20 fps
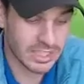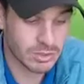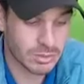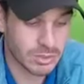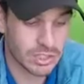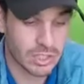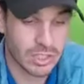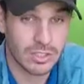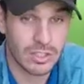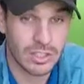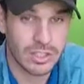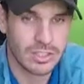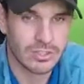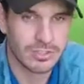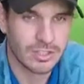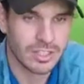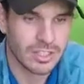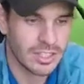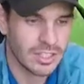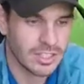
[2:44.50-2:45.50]
which I kind
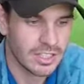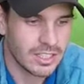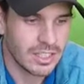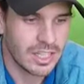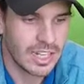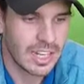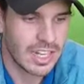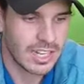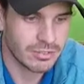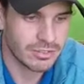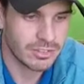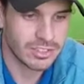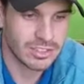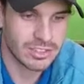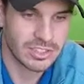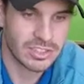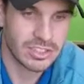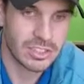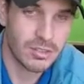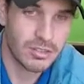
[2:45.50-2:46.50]
of love because
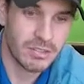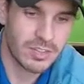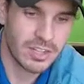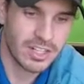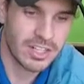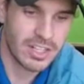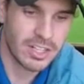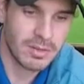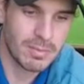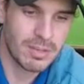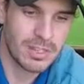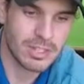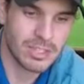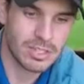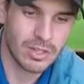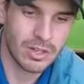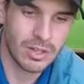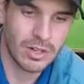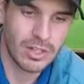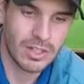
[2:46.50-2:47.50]
it's so funky, but it's
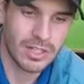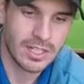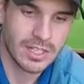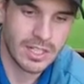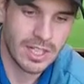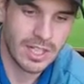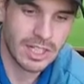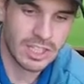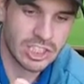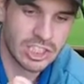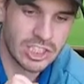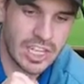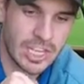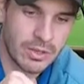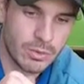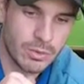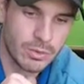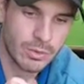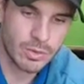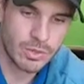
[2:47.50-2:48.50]
got a
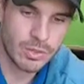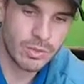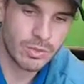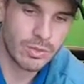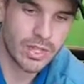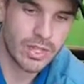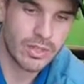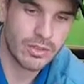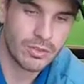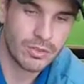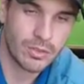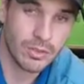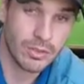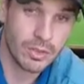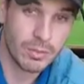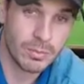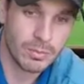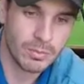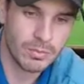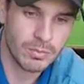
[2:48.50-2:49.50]
channel ground through
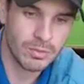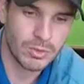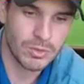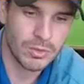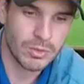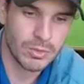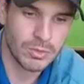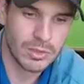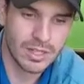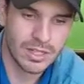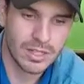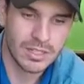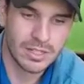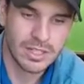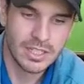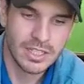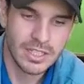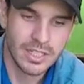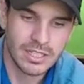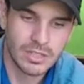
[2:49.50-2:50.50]
the middle.
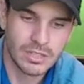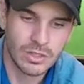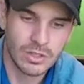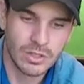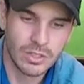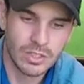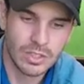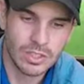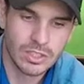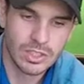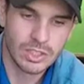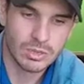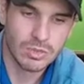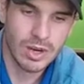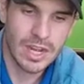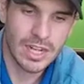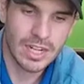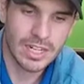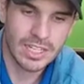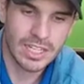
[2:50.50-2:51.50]
It's got
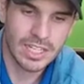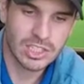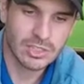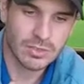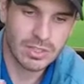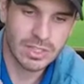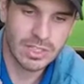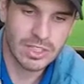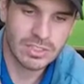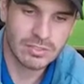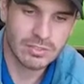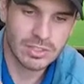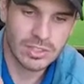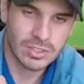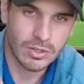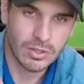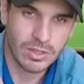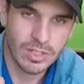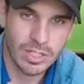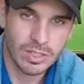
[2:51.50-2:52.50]
trailing edge relief, it's
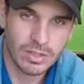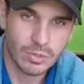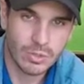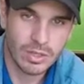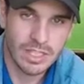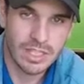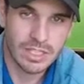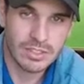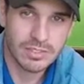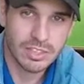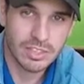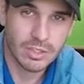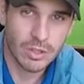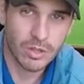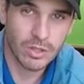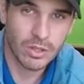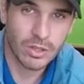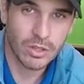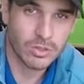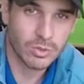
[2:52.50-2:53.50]
got heel relief, it's
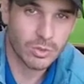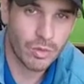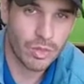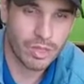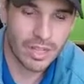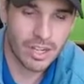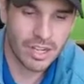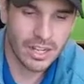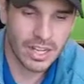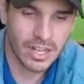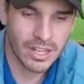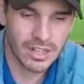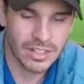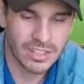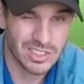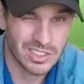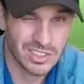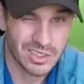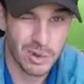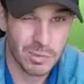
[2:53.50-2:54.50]
got the hosel thinned out,
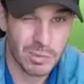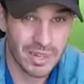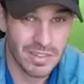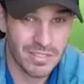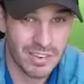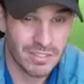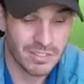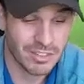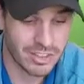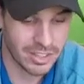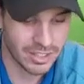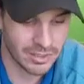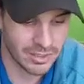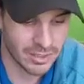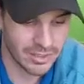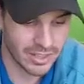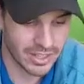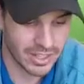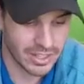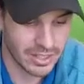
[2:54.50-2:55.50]
so it's got a bit of everything
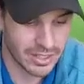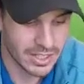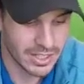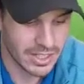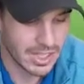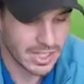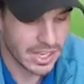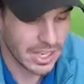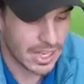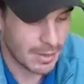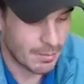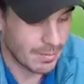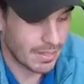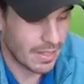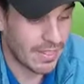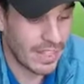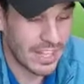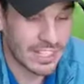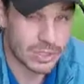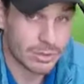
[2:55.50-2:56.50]
on there,
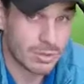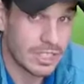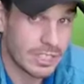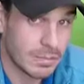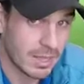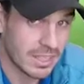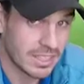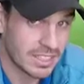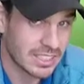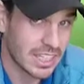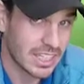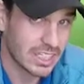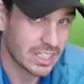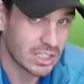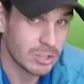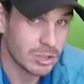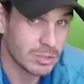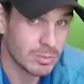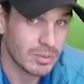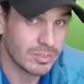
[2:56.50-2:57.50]
and that really makes that a
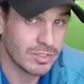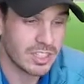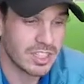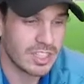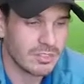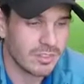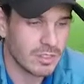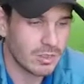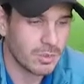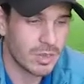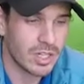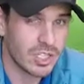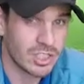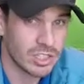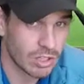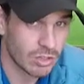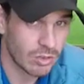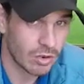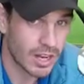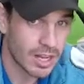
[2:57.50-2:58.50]
super forgiving wedge
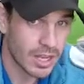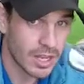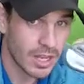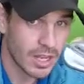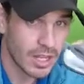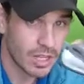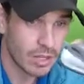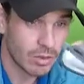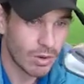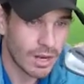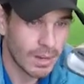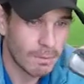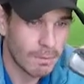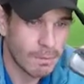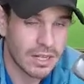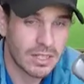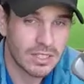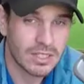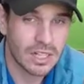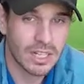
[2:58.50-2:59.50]
and a great
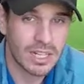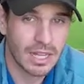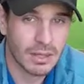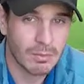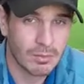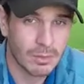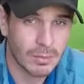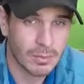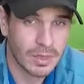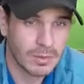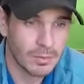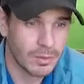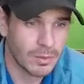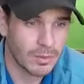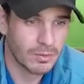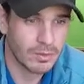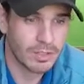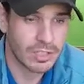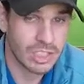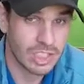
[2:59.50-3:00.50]
bunker club for people
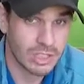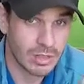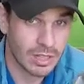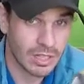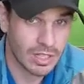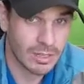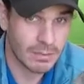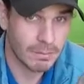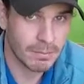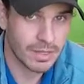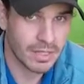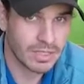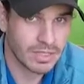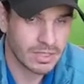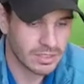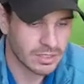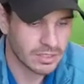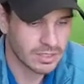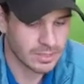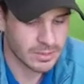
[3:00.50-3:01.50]
that really struggle in
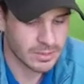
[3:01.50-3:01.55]
bunkers.